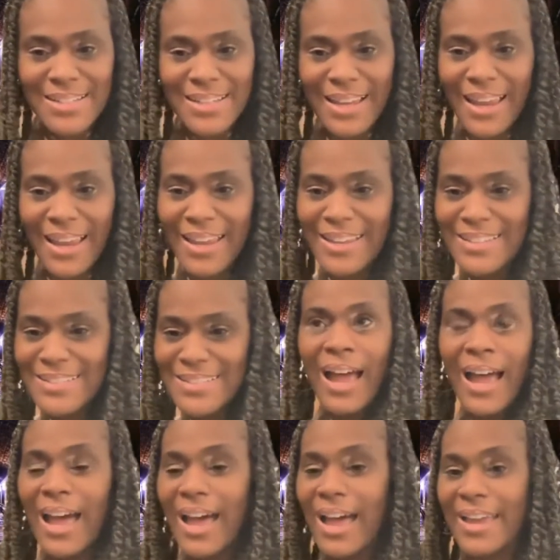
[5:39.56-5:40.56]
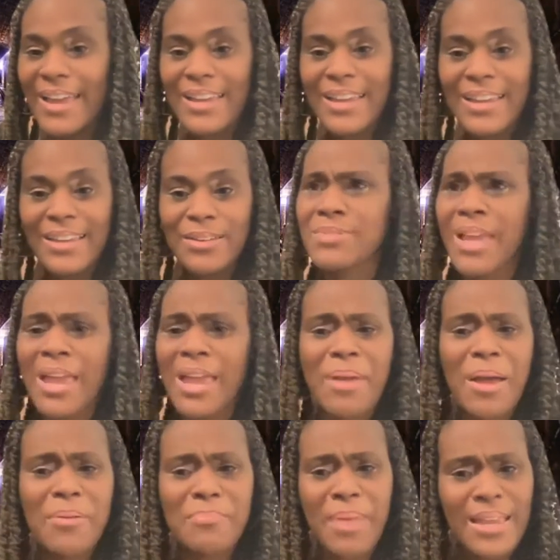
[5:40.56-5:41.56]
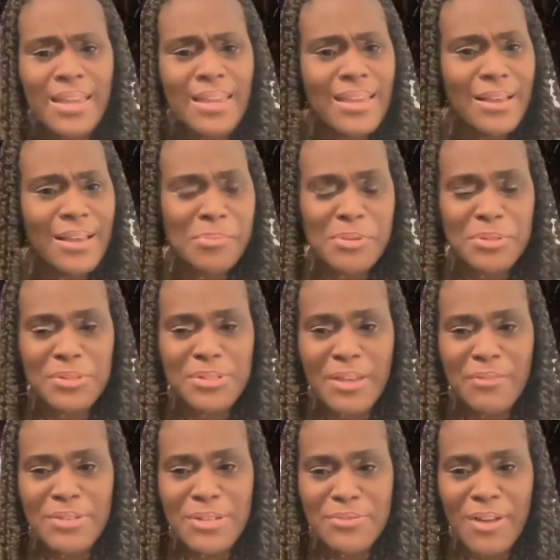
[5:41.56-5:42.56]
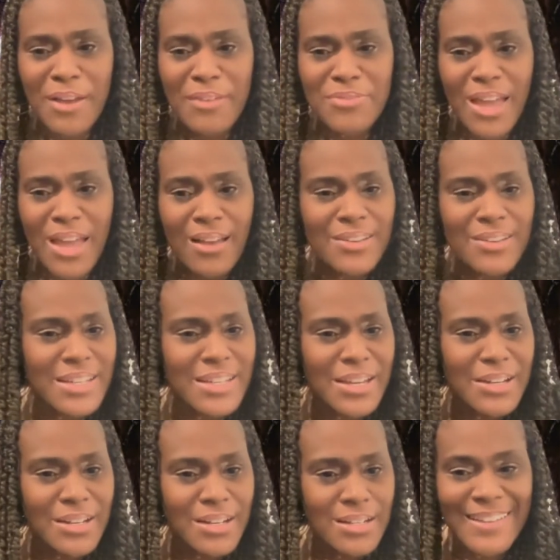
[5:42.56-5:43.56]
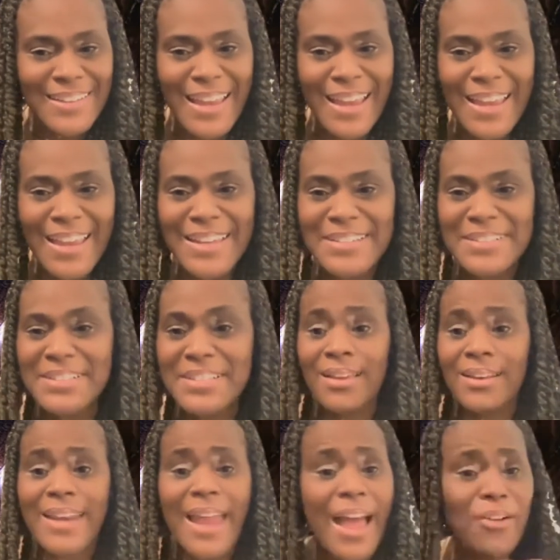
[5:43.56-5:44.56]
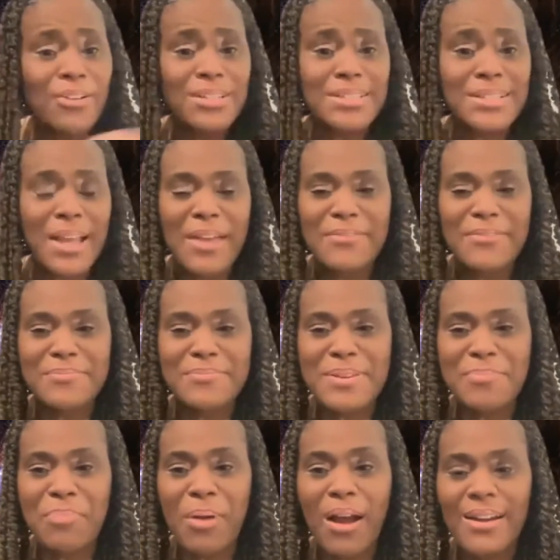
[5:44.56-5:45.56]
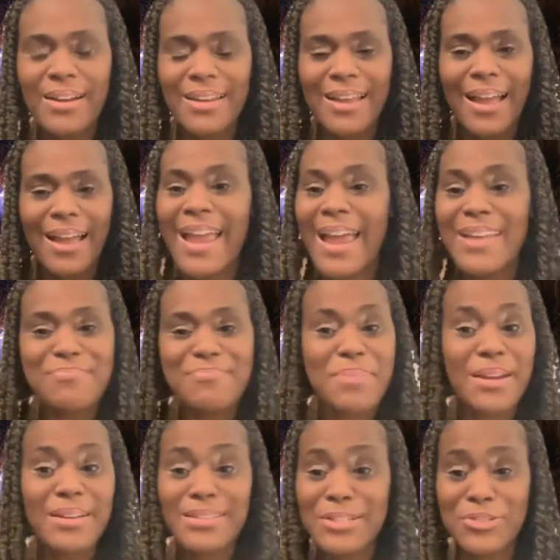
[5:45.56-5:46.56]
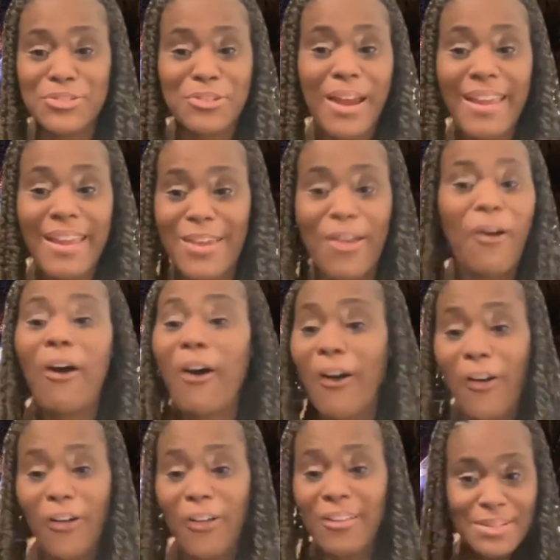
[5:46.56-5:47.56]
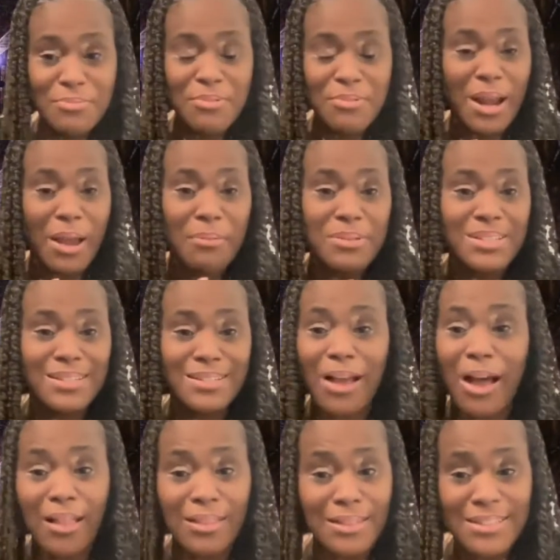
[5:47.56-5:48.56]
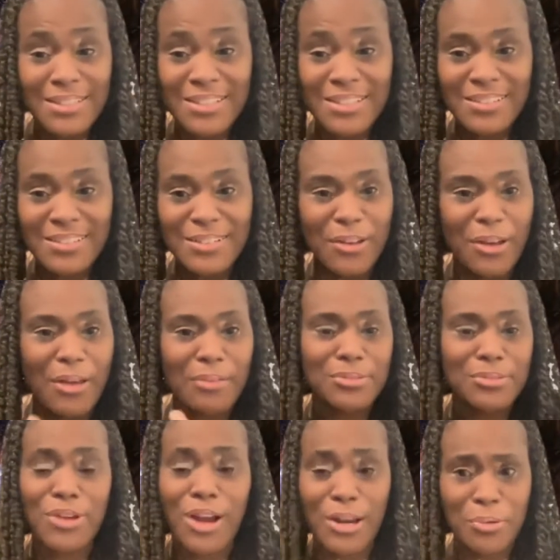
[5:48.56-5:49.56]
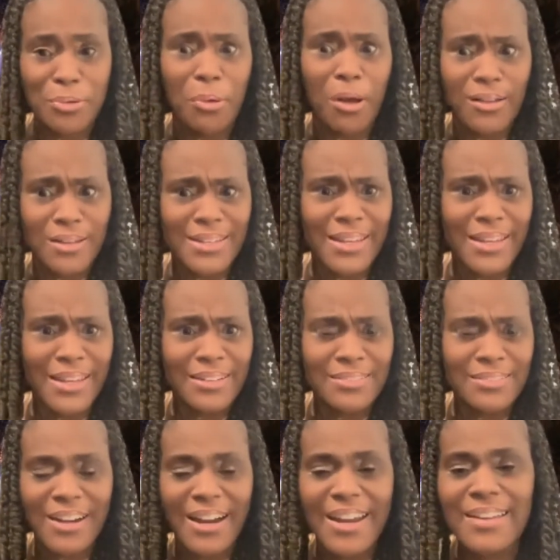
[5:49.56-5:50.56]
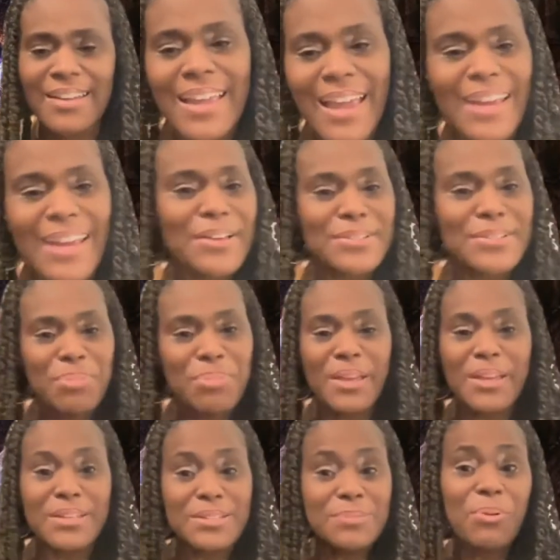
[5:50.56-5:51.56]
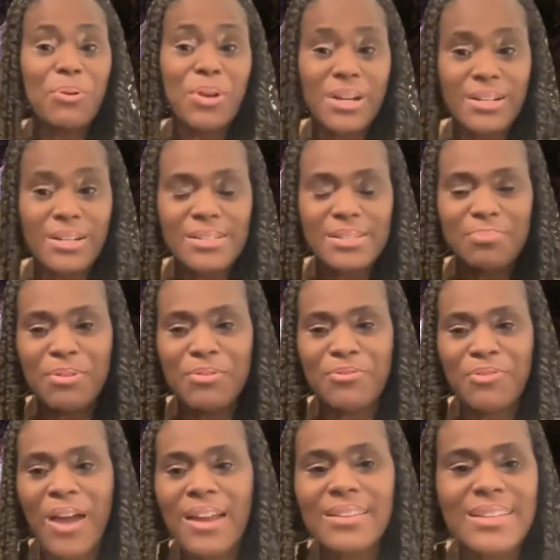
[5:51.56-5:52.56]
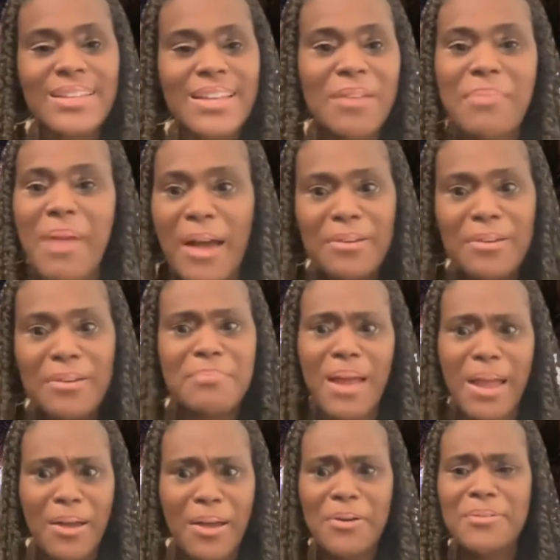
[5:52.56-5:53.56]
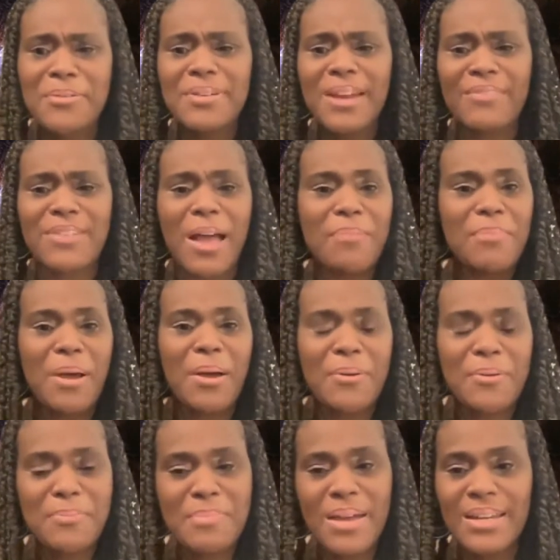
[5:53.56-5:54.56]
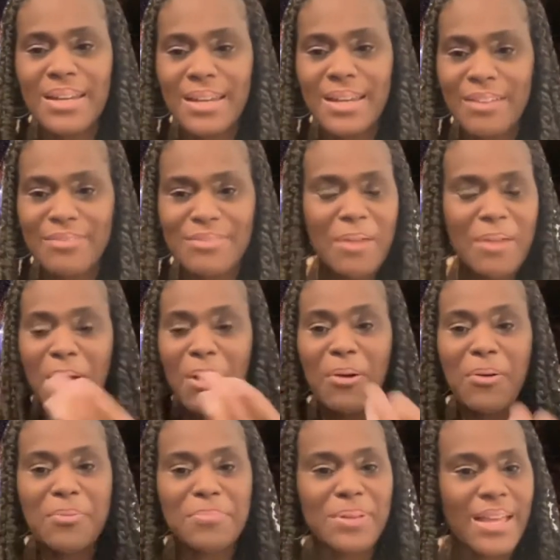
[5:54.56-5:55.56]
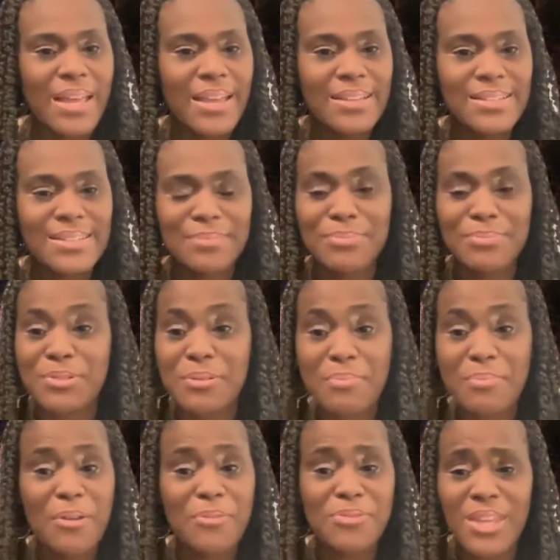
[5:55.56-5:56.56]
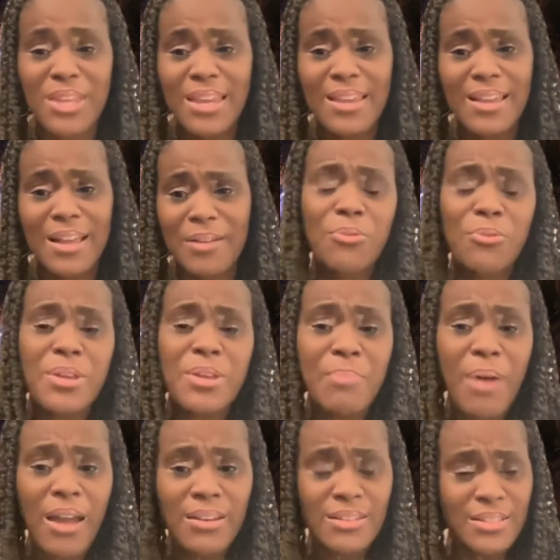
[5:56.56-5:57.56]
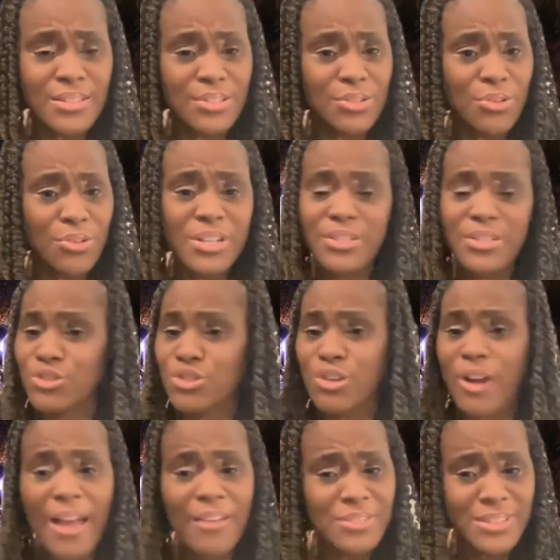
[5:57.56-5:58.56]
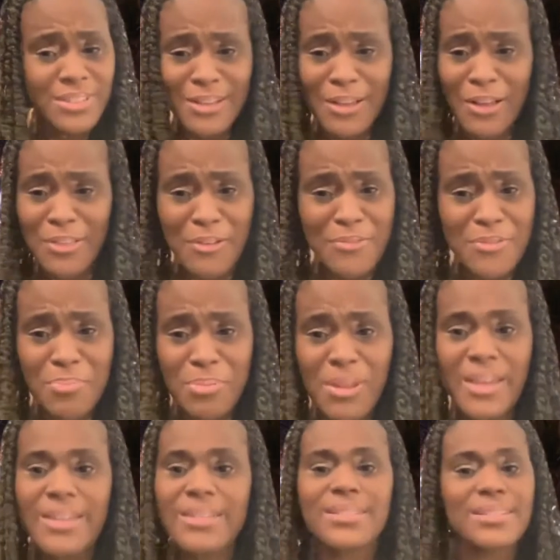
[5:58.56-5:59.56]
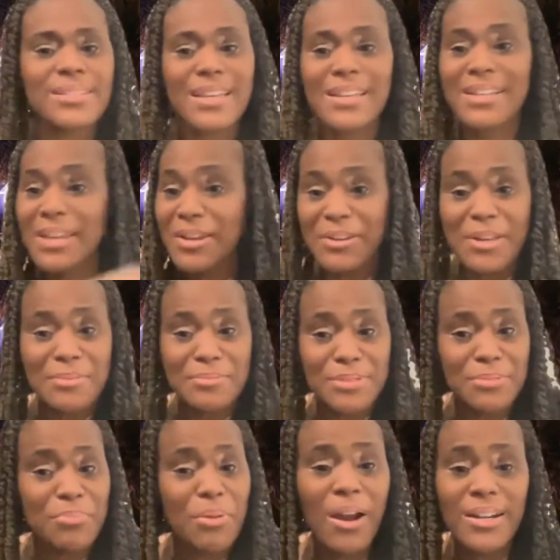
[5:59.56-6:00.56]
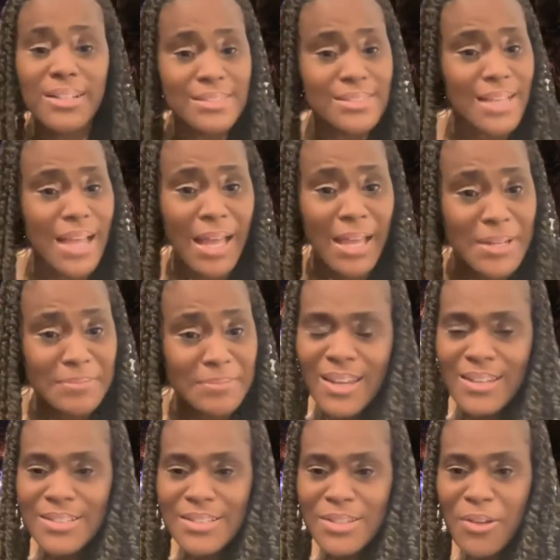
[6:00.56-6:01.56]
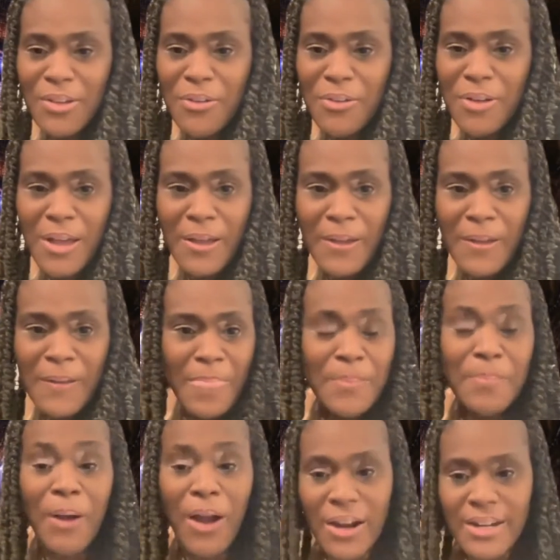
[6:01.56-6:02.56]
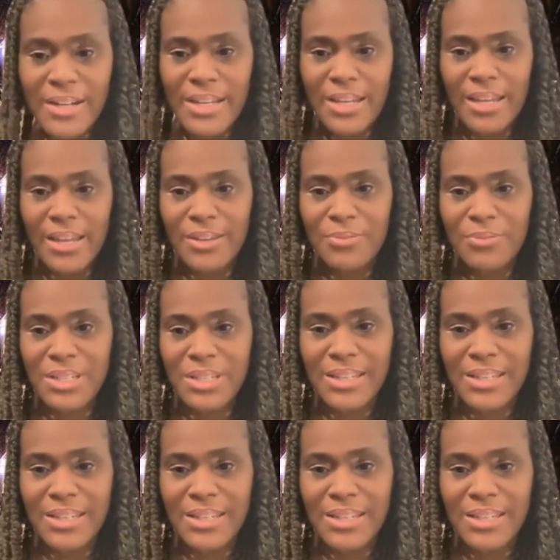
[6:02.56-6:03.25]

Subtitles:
And I came out making almost $75,000 a year. And now it's time for me to party. I hadn't barely drank at all when I was in college. I was trying to walk again, right? And I was playing sports. But finally, I'm out on my own. I've got my own money. I've got my own place. I'm doing my own thing. I'm remodeling stores and traveling all over the place. And then here comes the party time. And so partying really